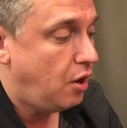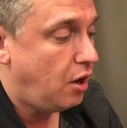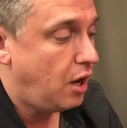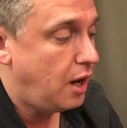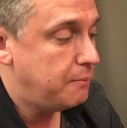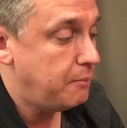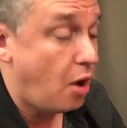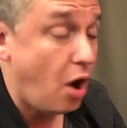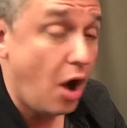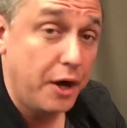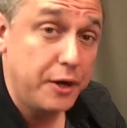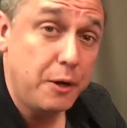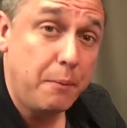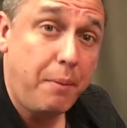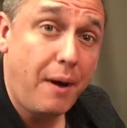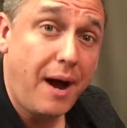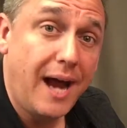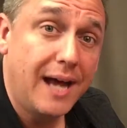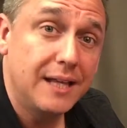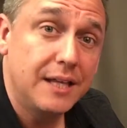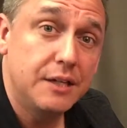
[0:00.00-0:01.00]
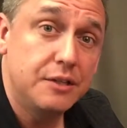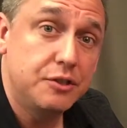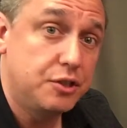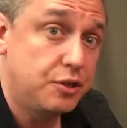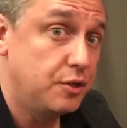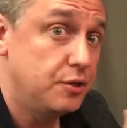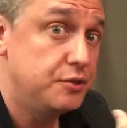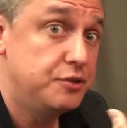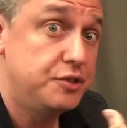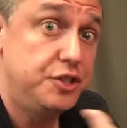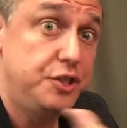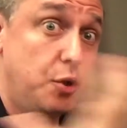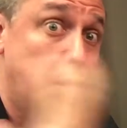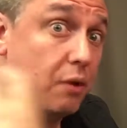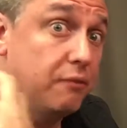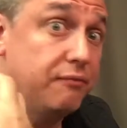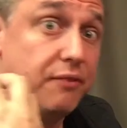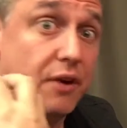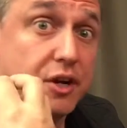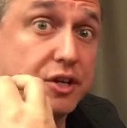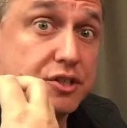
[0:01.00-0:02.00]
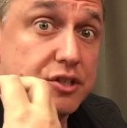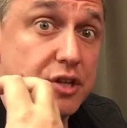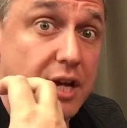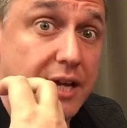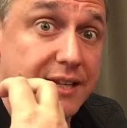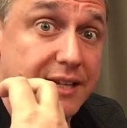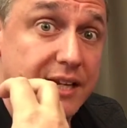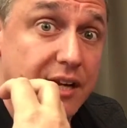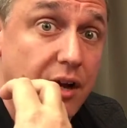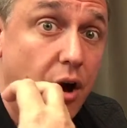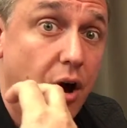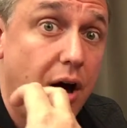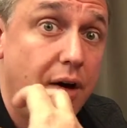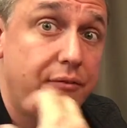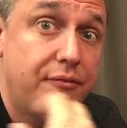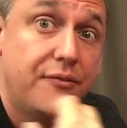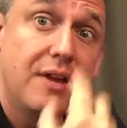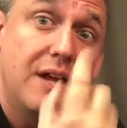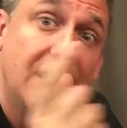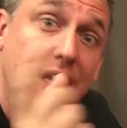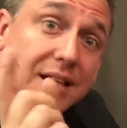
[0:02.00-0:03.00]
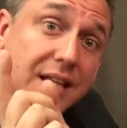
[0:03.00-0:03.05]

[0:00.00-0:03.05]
Autopilot turns your functionality off,